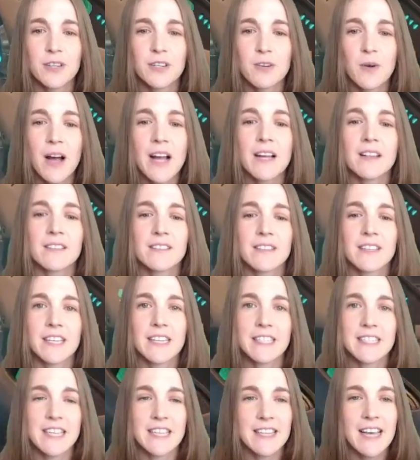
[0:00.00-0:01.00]
a while to
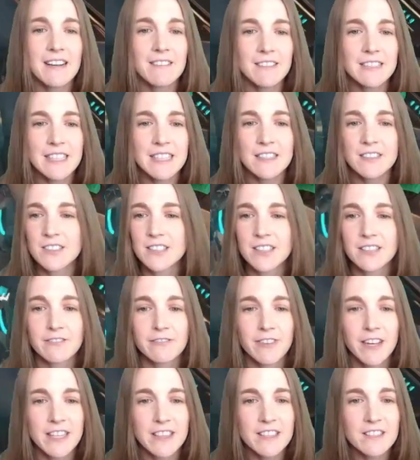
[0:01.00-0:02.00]
like take that one out and then
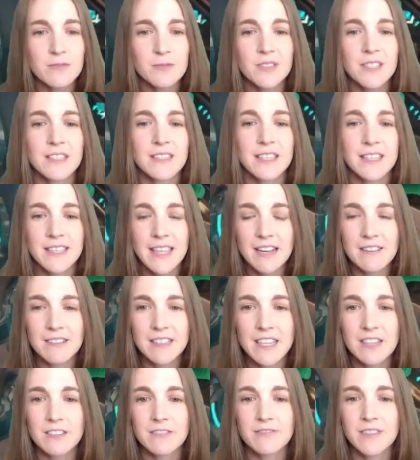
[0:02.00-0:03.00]
find this one and take that one
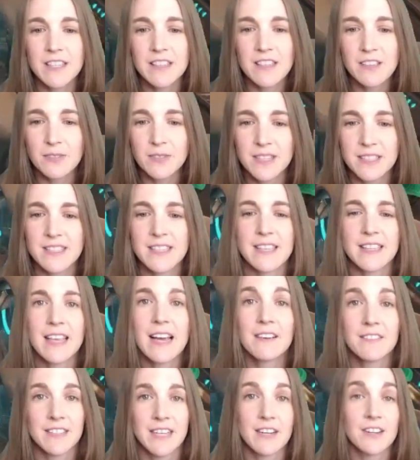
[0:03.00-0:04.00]
out and find this one and take
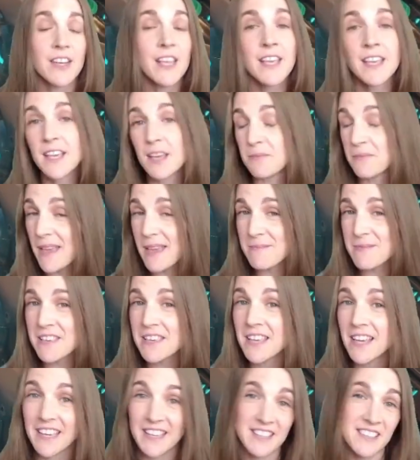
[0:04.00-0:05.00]
that one out. And
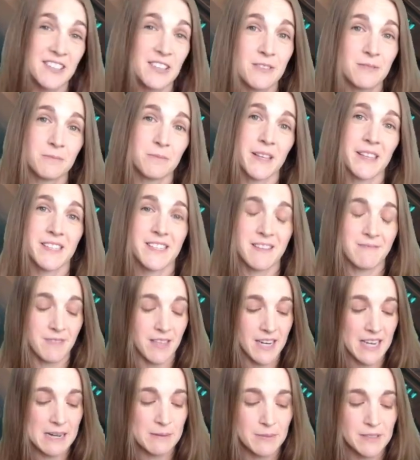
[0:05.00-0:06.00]
maybe I kill you by the time
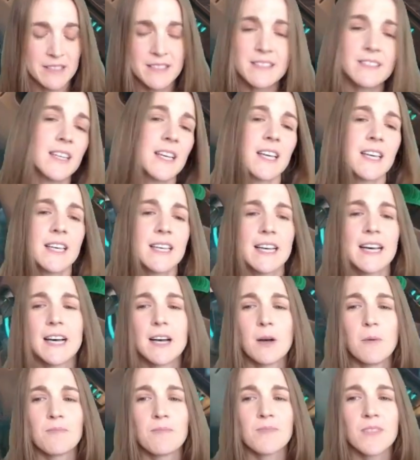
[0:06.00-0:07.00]
that happens.
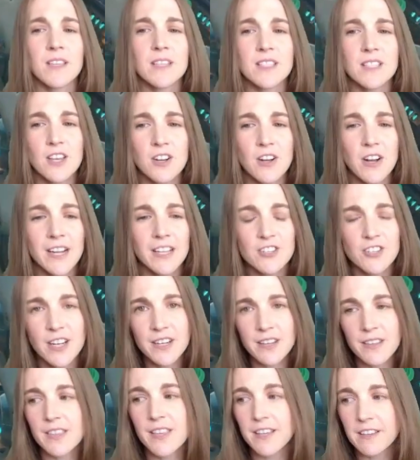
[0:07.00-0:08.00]
So I try
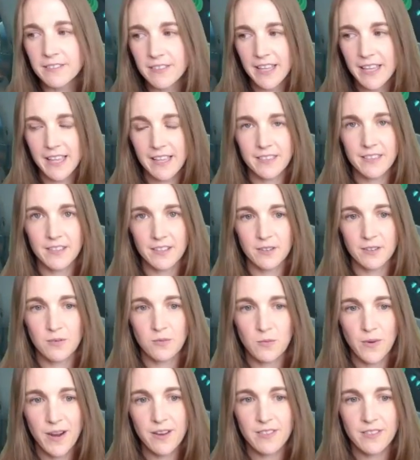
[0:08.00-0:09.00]
to think of like
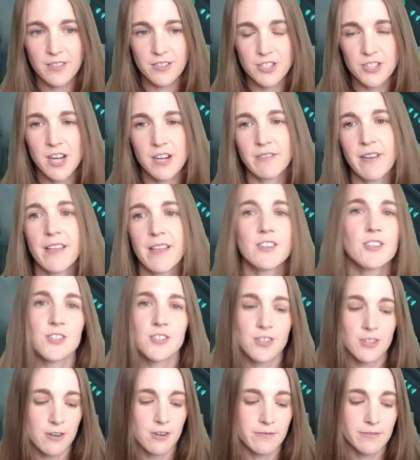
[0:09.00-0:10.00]
where the turret
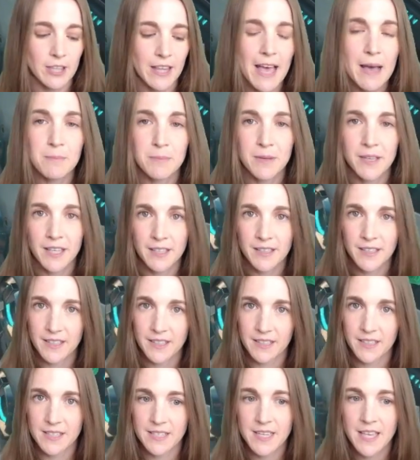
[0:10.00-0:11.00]
ranges are overlapping,
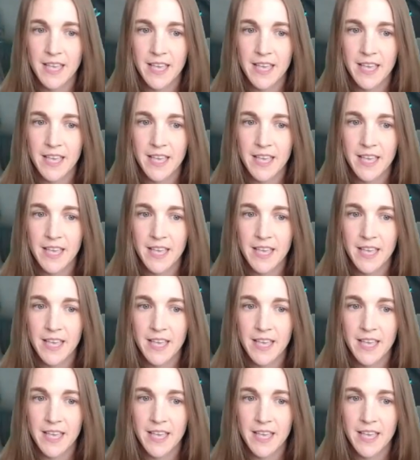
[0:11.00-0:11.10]
and